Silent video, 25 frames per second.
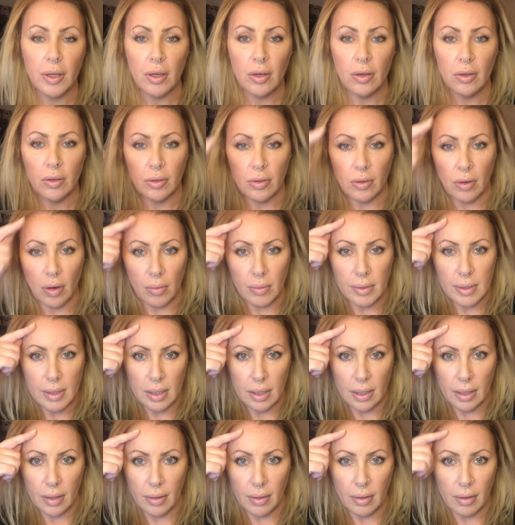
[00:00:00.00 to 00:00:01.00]
you're always
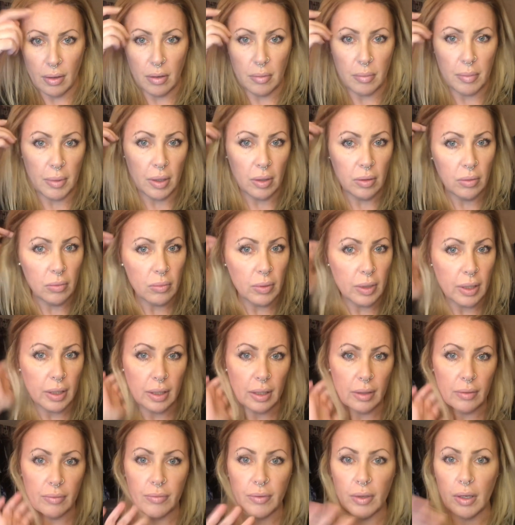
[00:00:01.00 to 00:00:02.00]
going to think about
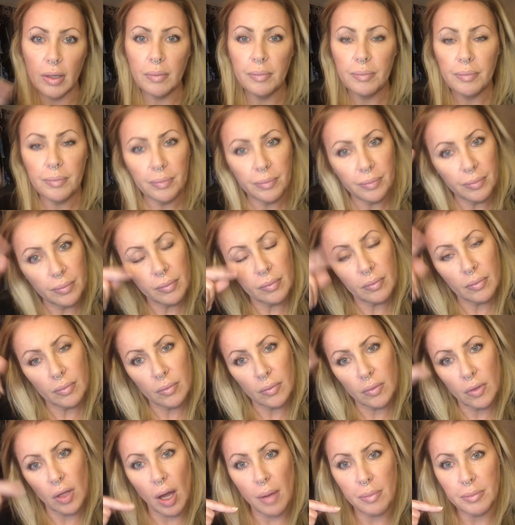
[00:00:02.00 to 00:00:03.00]
working from
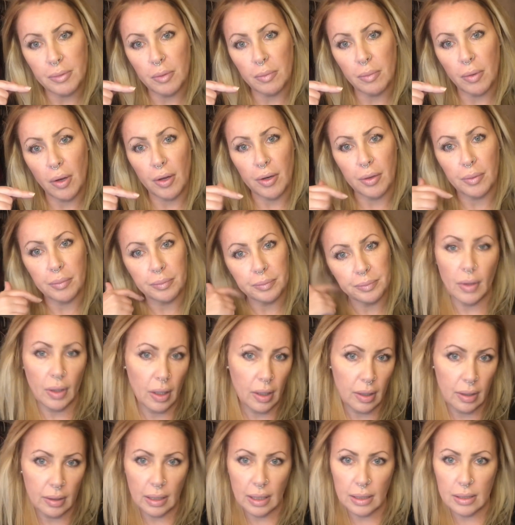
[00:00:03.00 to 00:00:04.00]
top to bottom.
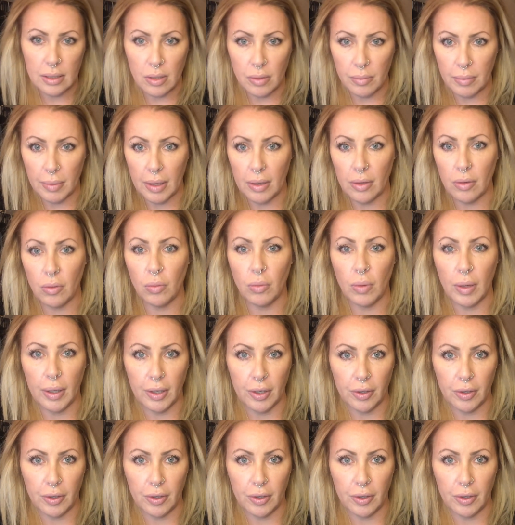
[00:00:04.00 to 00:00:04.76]
And that's no matter what you're